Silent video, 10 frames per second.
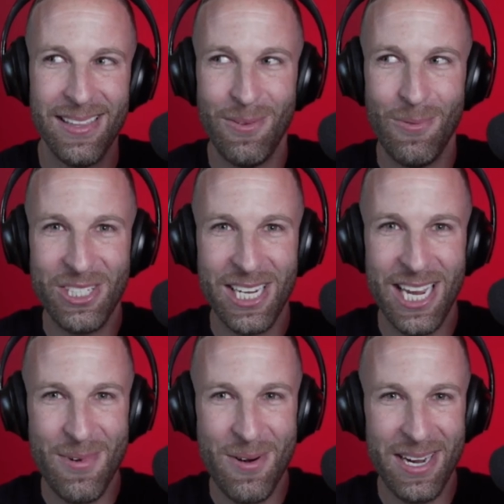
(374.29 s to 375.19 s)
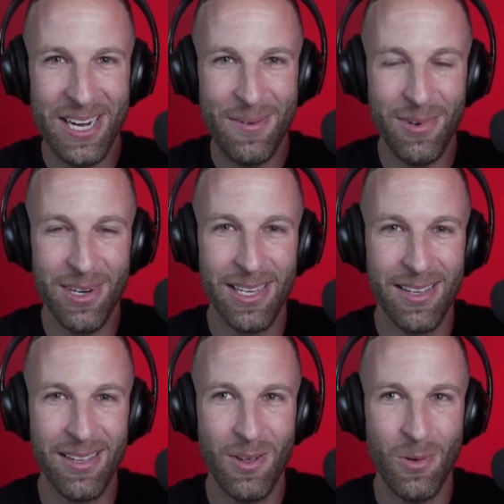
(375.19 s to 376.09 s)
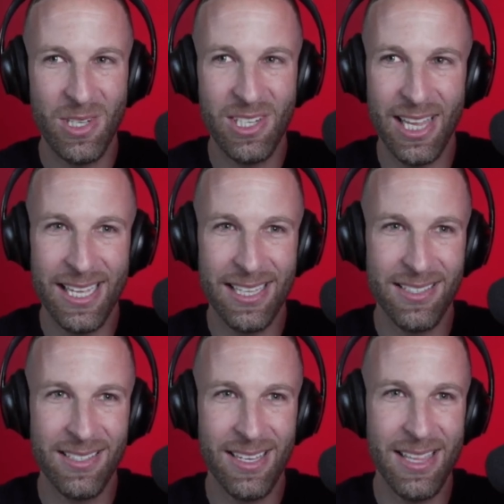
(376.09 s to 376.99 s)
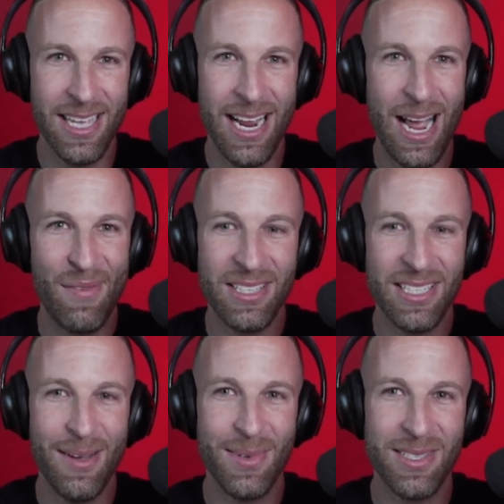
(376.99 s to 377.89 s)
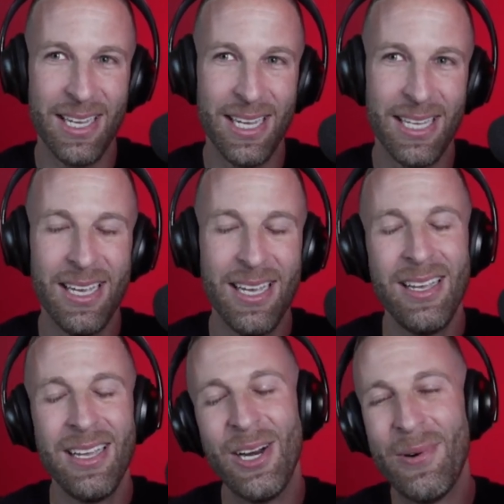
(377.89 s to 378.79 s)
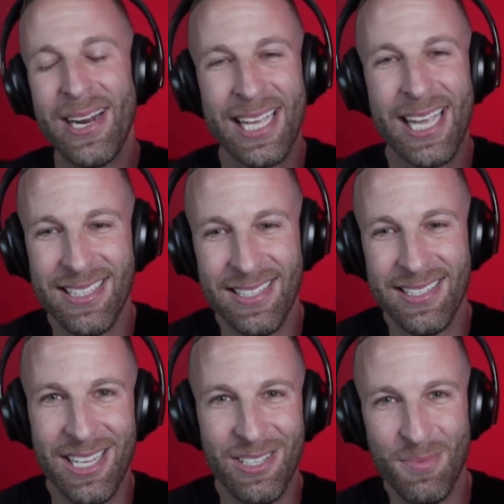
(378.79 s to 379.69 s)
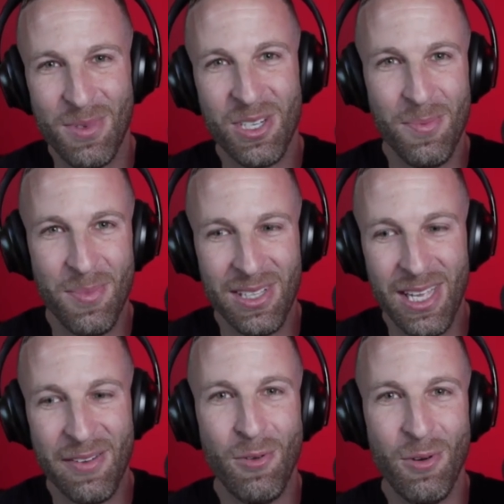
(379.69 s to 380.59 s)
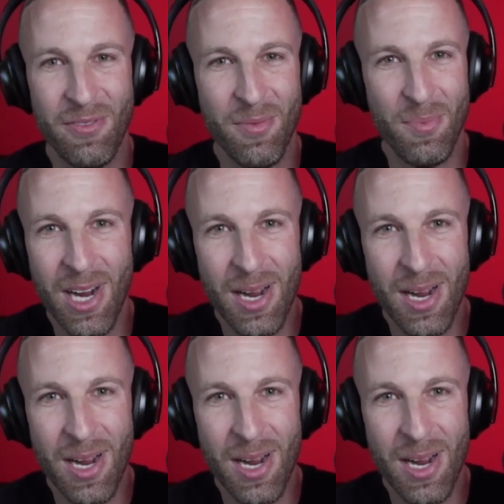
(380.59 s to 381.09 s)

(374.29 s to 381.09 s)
Which camera am I going to bring? Which lens? And then half the time it's like, you know what? I can't decide, so I'm just going to bring like four different prime